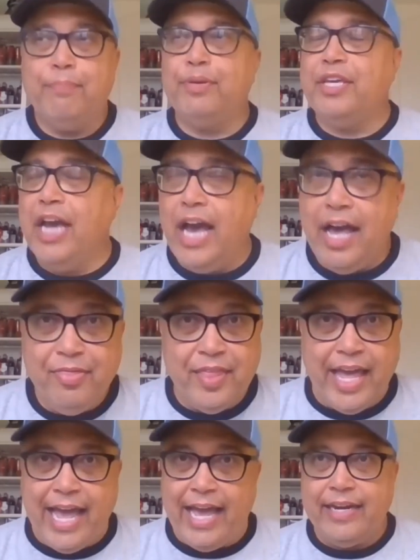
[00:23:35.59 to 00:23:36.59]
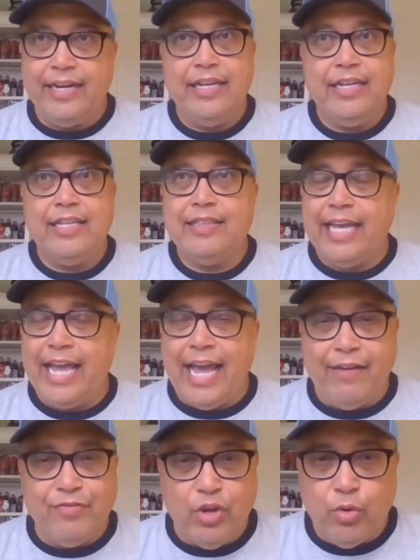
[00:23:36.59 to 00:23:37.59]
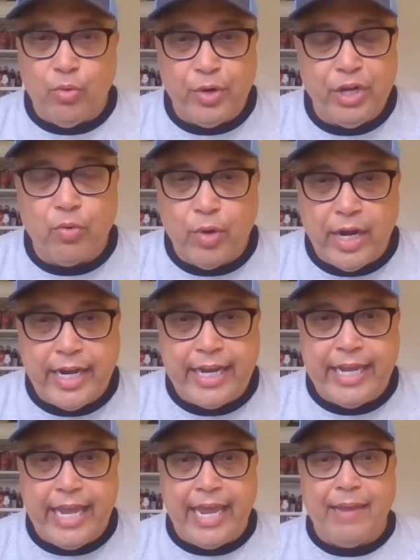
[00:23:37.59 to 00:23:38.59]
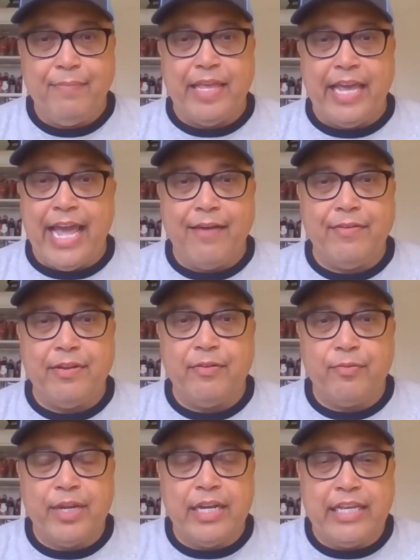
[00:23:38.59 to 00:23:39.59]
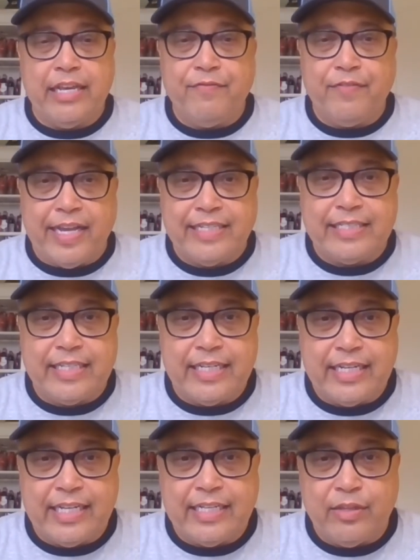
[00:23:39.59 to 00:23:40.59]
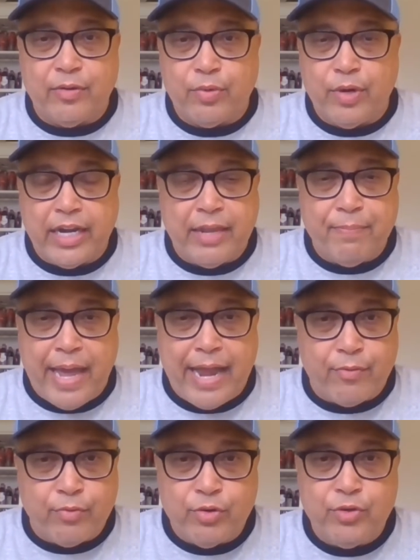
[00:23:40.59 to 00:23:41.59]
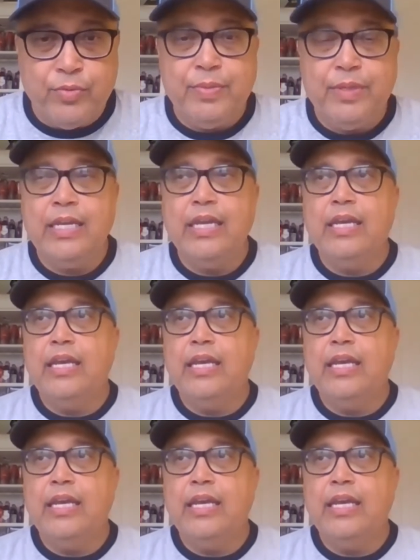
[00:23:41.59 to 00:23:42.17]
Beyond that, they have no real running game. They haven't really invested in the running back room.